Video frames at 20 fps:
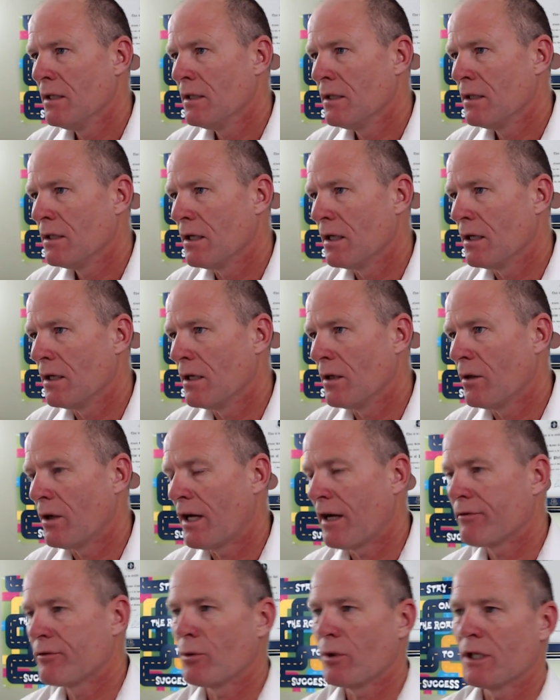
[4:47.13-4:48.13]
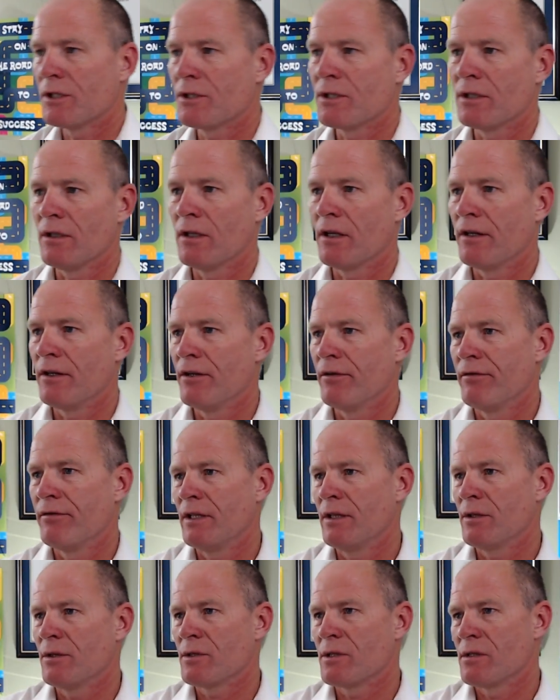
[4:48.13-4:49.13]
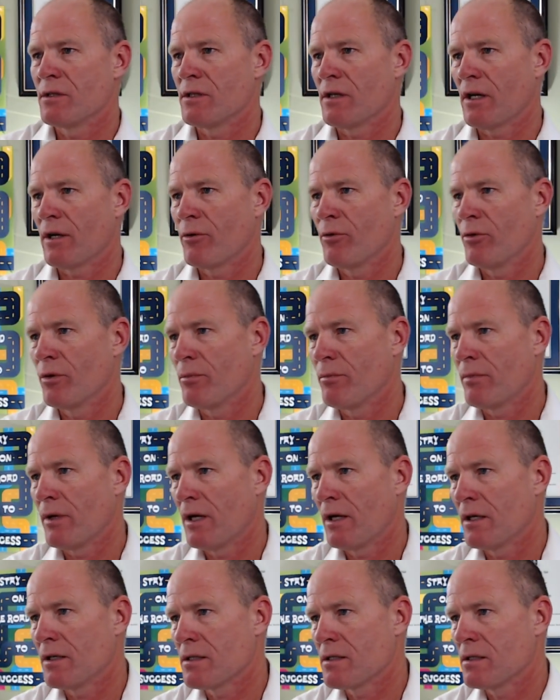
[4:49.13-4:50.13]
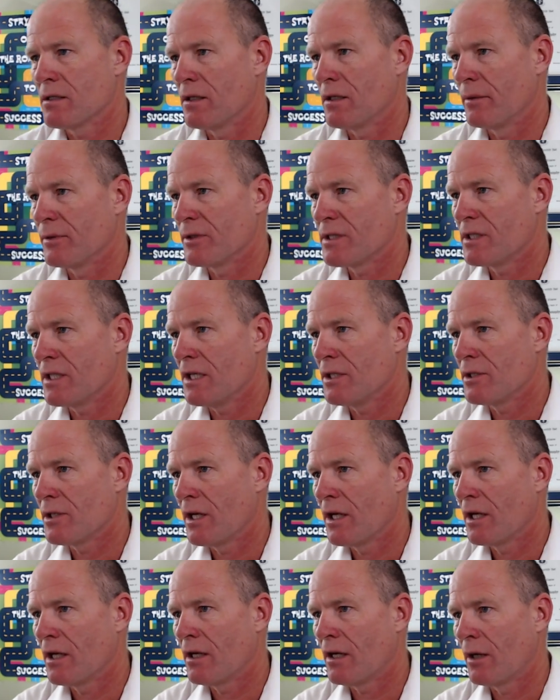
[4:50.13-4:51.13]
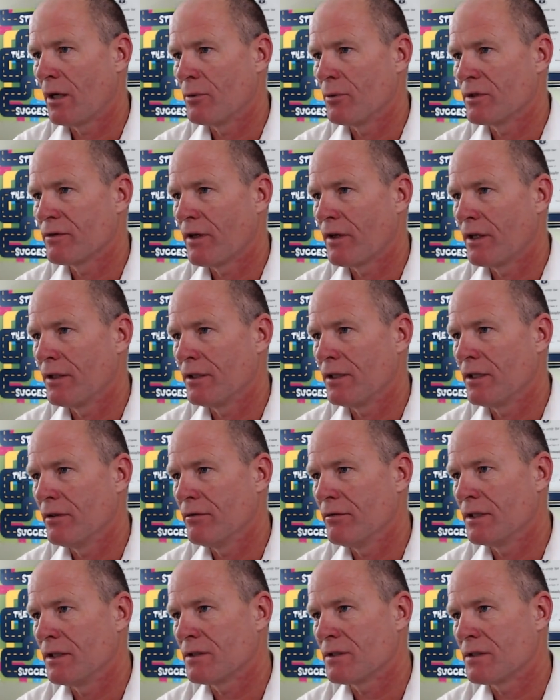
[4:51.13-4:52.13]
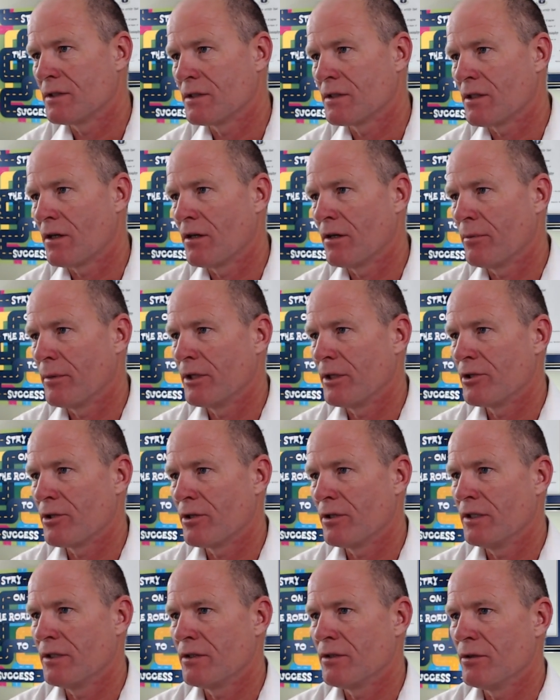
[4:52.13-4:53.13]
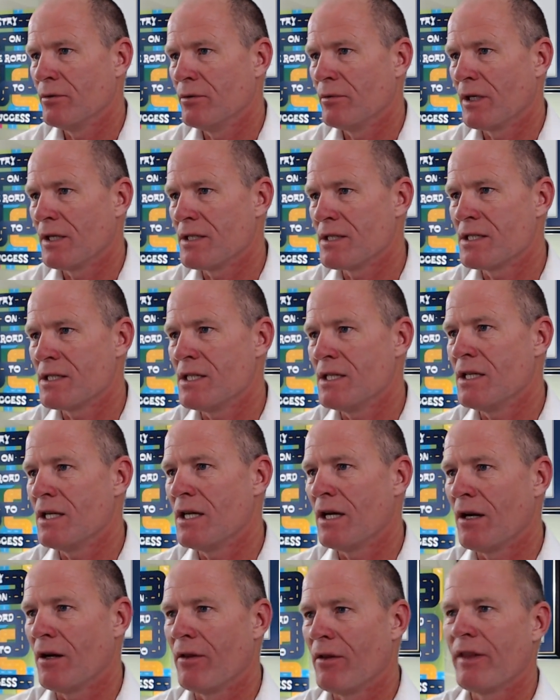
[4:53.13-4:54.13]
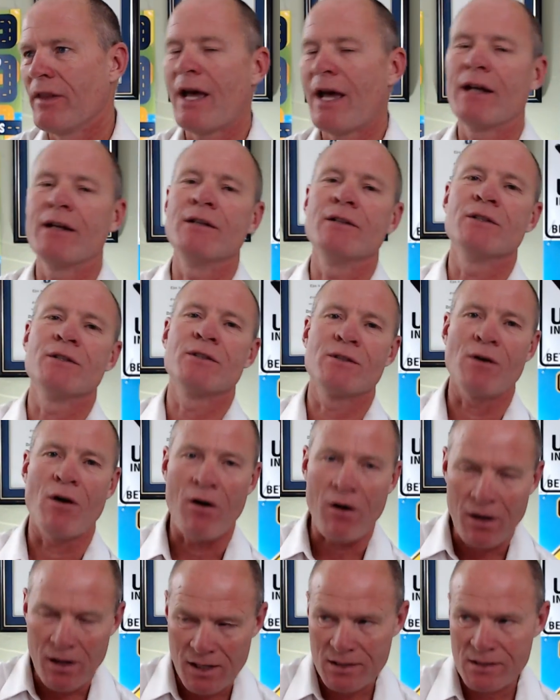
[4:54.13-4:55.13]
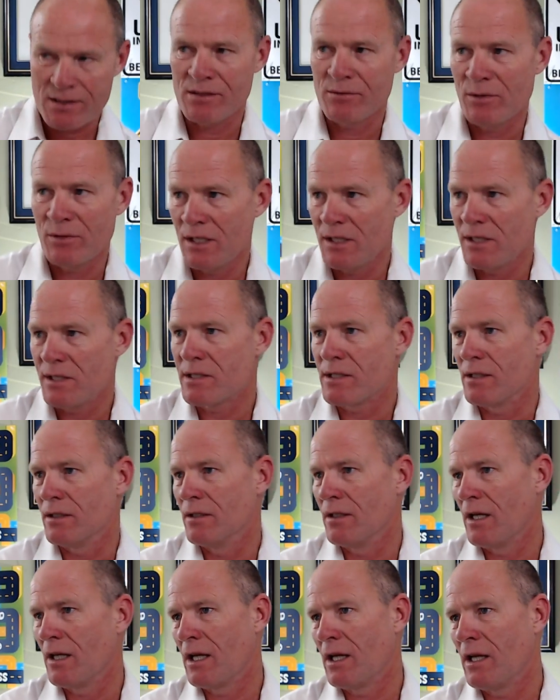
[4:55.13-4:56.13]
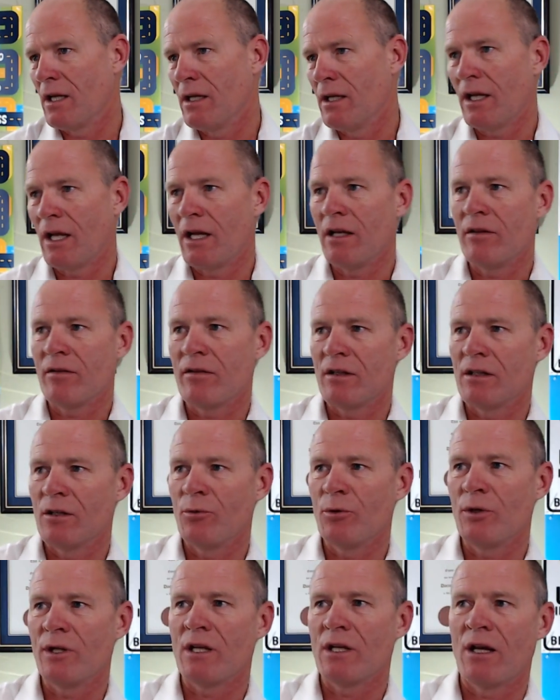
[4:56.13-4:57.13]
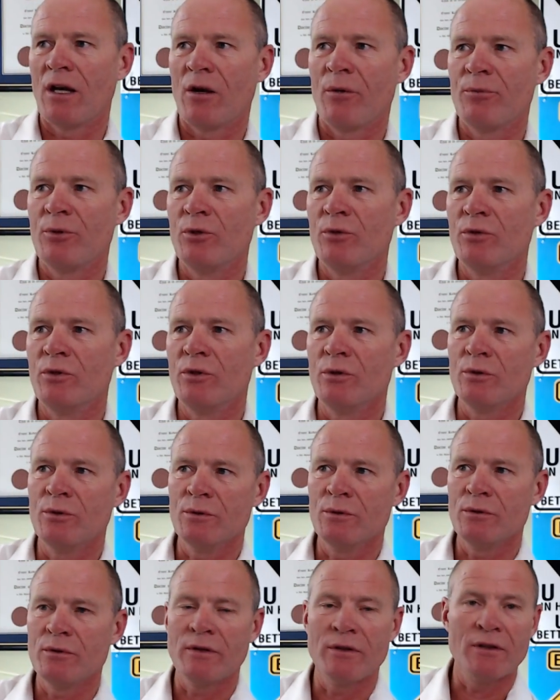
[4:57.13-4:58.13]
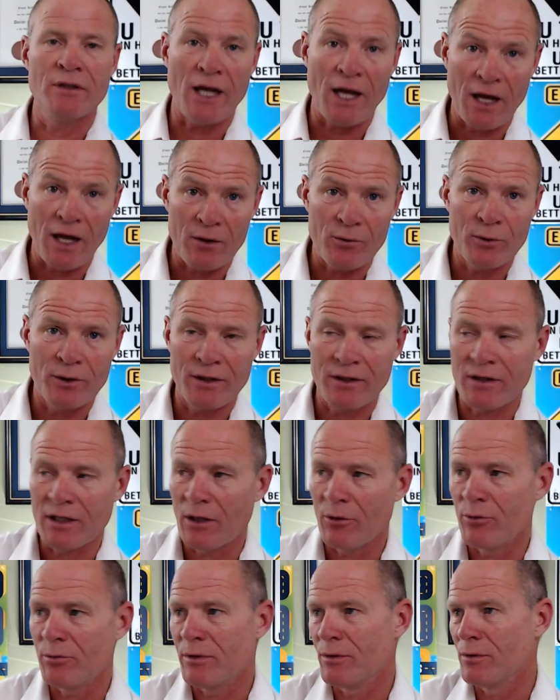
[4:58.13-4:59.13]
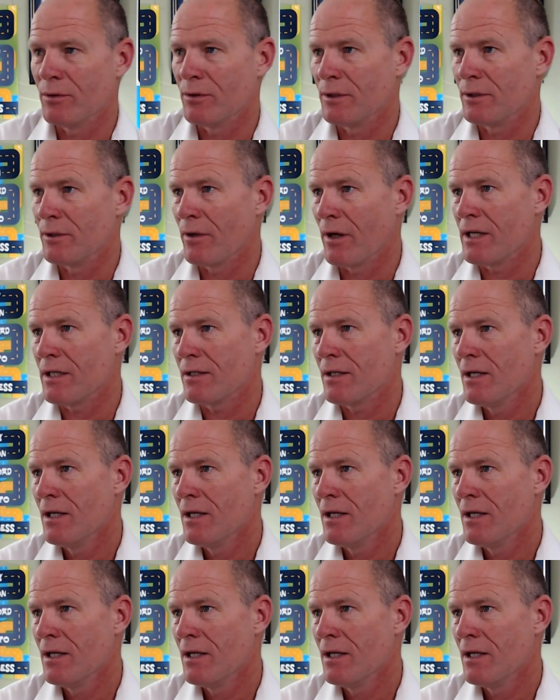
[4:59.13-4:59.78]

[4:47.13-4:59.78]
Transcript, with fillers: after watching a lot of your videos and talking with the boss, I'm a stagehand. I was finally convinced to start on my journey to my CDL. That is awesome, Easton. And anything that we can help you do that with, that would be really great.